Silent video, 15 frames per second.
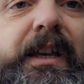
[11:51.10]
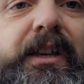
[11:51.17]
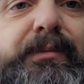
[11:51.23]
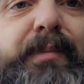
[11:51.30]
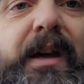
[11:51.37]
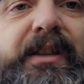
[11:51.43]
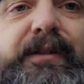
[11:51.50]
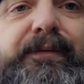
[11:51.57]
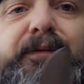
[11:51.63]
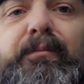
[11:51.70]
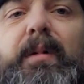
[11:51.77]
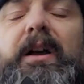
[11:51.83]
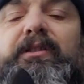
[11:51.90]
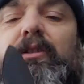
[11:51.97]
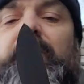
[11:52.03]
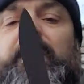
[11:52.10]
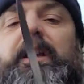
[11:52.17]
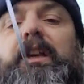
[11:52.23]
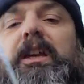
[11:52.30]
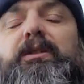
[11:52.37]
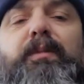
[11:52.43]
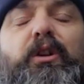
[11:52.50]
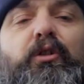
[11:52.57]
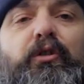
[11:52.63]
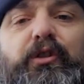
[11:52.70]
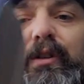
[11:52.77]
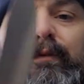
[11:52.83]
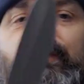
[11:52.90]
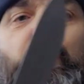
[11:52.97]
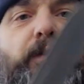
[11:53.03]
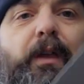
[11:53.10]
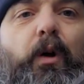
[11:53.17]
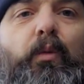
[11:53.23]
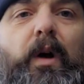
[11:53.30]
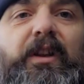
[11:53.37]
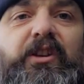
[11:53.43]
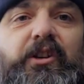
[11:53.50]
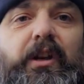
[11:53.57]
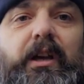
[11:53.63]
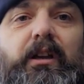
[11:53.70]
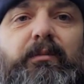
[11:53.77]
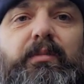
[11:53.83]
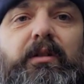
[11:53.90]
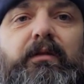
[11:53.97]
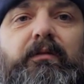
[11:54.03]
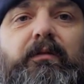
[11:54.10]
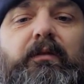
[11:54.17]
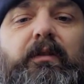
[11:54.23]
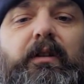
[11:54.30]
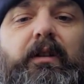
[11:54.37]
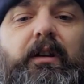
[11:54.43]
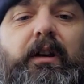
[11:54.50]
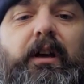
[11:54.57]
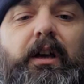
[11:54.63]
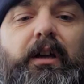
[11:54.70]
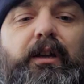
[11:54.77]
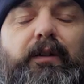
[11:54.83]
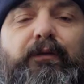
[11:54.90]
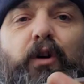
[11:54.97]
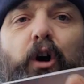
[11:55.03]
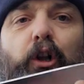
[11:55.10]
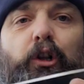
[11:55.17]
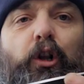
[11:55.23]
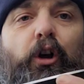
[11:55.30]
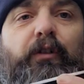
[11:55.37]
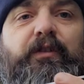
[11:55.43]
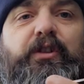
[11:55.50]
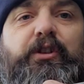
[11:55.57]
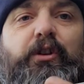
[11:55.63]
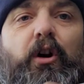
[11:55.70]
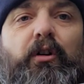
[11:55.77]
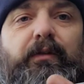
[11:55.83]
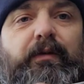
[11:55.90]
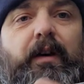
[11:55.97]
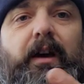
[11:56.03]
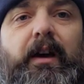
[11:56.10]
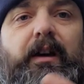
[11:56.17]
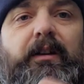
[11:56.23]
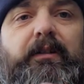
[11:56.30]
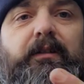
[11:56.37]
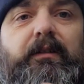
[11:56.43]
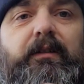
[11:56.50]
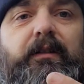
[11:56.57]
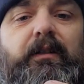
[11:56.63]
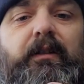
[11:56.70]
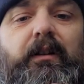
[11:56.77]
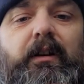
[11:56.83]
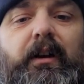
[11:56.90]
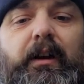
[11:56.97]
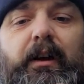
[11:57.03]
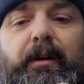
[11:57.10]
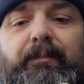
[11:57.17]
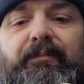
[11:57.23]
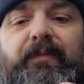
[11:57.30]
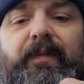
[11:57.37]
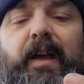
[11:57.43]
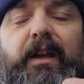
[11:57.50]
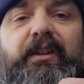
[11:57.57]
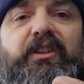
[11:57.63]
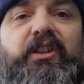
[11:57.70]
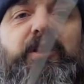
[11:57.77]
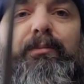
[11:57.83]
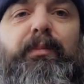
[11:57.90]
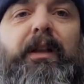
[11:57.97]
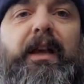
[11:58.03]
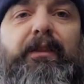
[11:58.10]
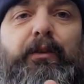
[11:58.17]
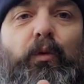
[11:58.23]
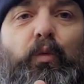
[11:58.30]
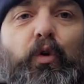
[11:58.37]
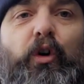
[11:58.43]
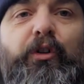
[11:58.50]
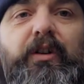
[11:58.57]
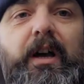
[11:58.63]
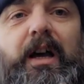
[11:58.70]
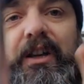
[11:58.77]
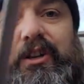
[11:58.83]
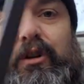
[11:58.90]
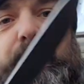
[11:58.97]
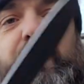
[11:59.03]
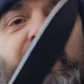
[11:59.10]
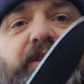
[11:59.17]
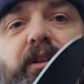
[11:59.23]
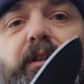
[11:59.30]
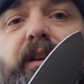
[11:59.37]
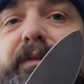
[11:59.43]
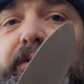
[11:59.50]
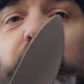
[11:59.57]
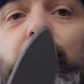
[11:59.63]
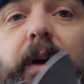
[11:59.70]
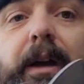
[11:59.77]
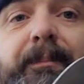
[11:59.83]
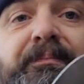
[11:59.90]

is better for batoning is because you've got that wedge shape. You've got a lot of stock there that can split the wood as you're batoning through it.